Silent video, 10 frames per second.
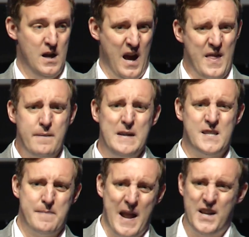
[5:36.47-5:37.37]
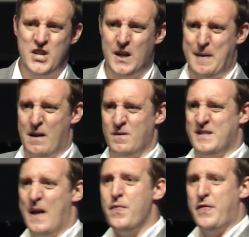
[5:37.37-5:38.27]
And that means managing about
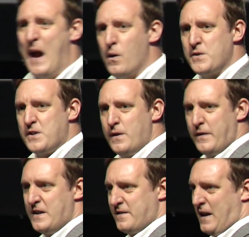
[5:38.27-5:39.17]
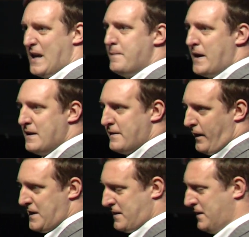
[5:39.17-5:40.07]
10,000 of these itty-bitty
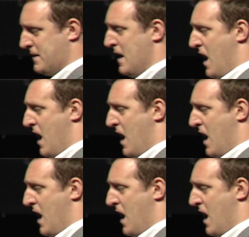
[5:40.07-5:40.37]
devices,